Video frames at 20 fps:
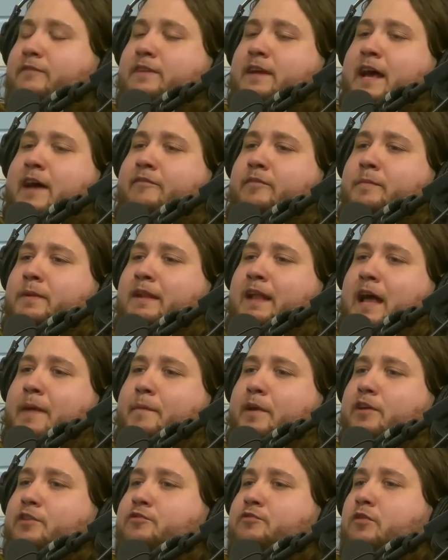to have them
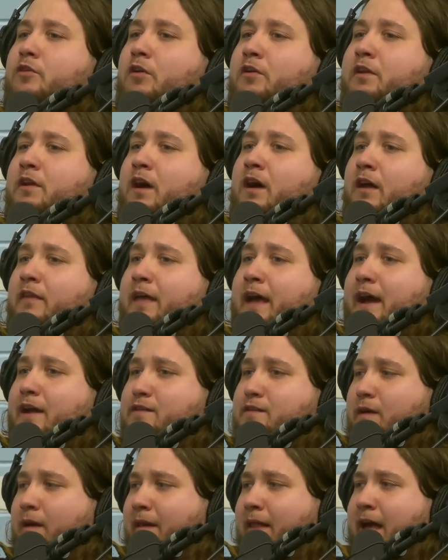climate controlled and all that.
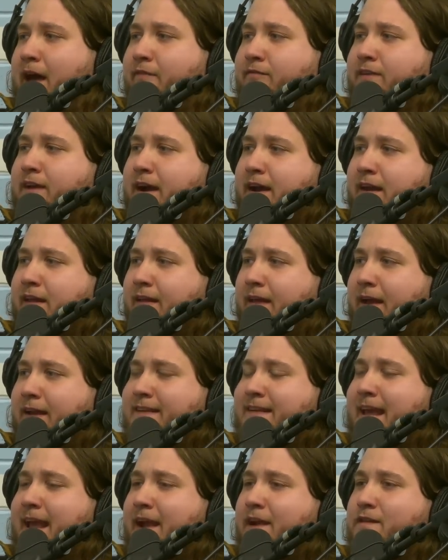So I'll have kind of like
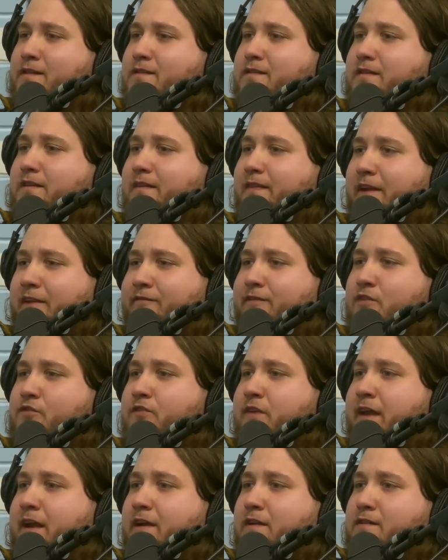tanks, like fish
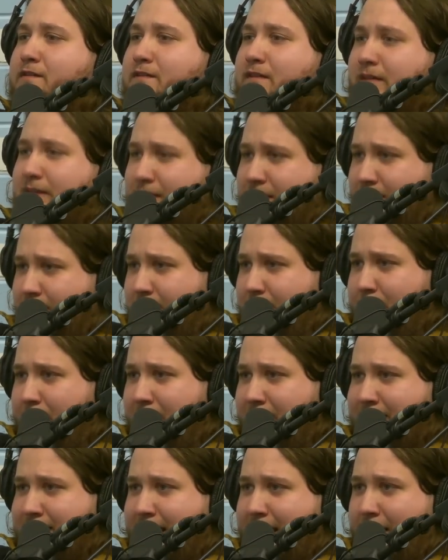tanks, mm-hmm.
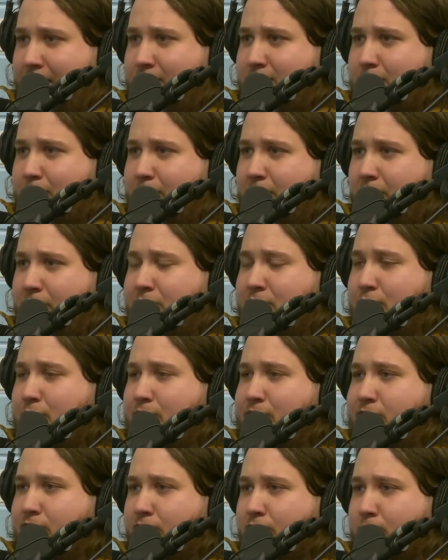big tanks. And what you'll do
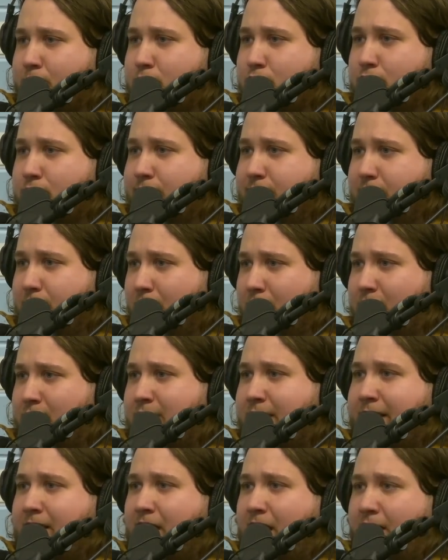is you'll remove, you'll
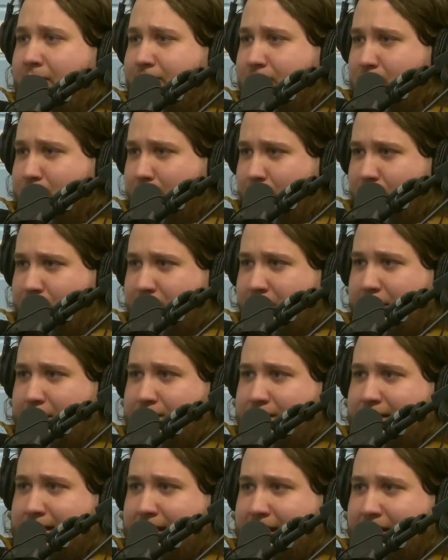skin off as much skin as
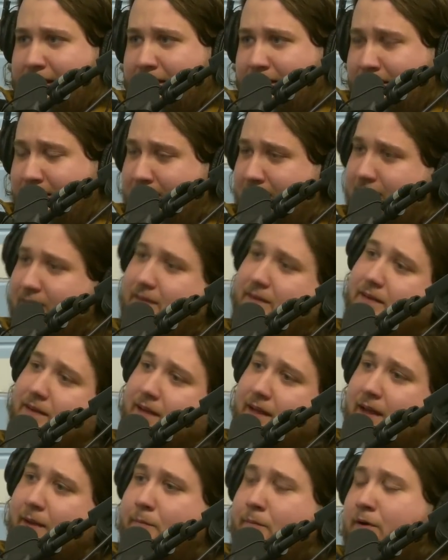you can,
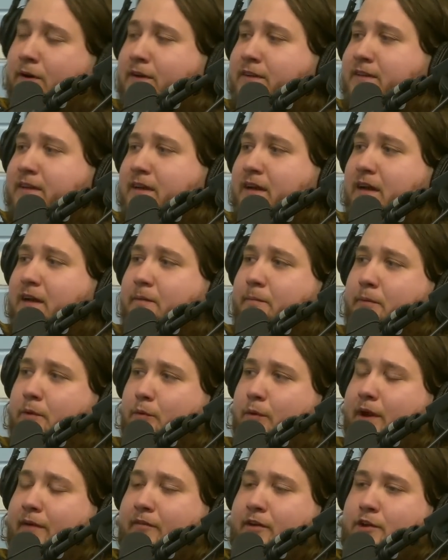and put uh, put
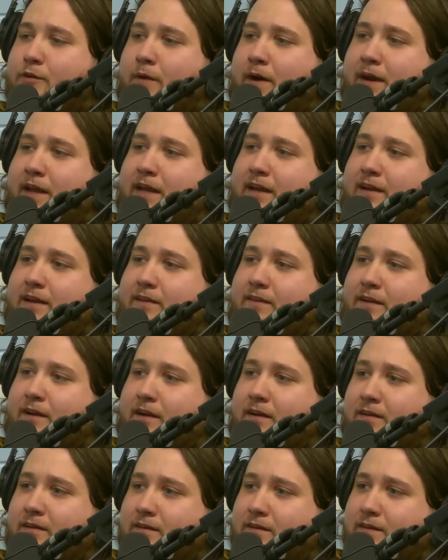whatever you want eaten in
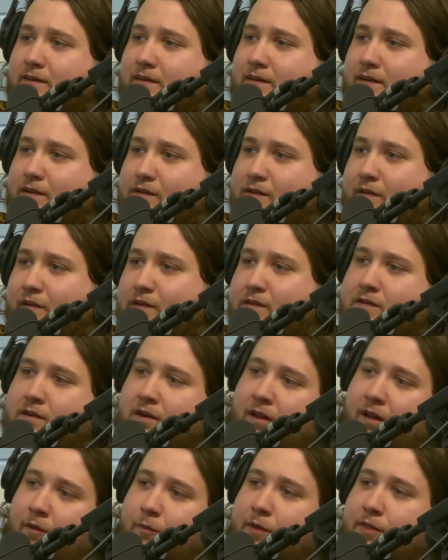there. So the
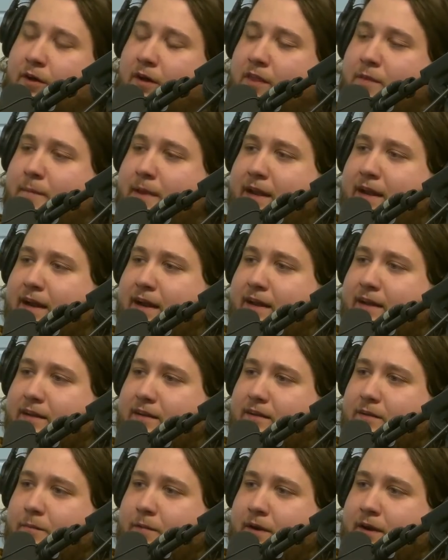skull with all the meat on it,
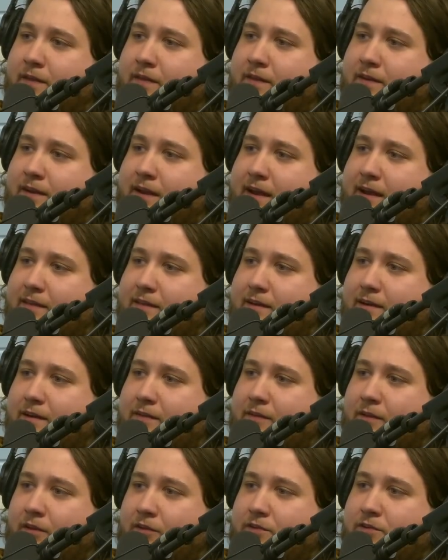you put it in the tank there,
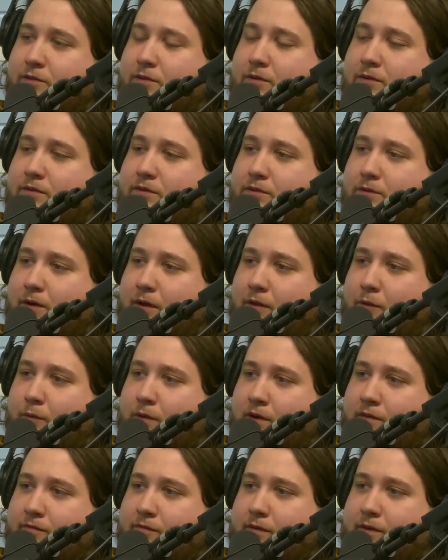and they'll do do all the
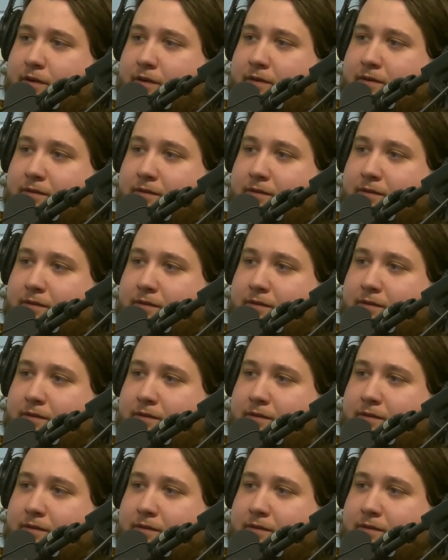work for you.